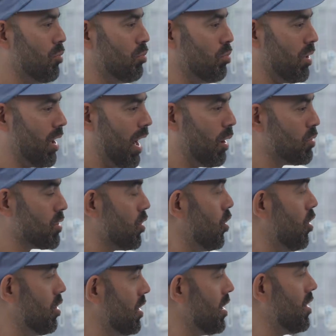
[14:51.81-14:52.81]
but I was
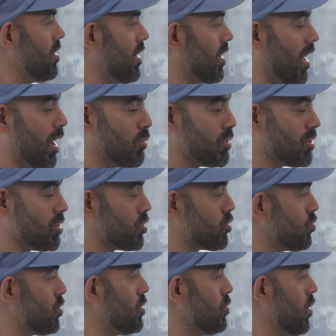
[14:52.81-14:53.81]
all in. Like I was a
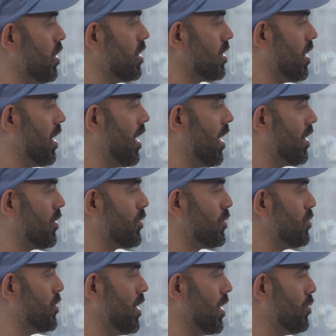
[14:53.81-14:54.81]
streetwear guy from
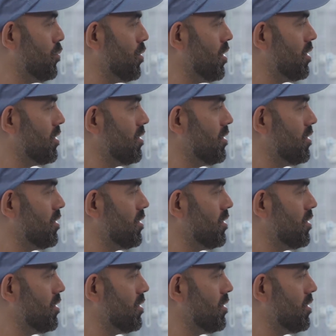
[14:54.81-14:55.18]
day one.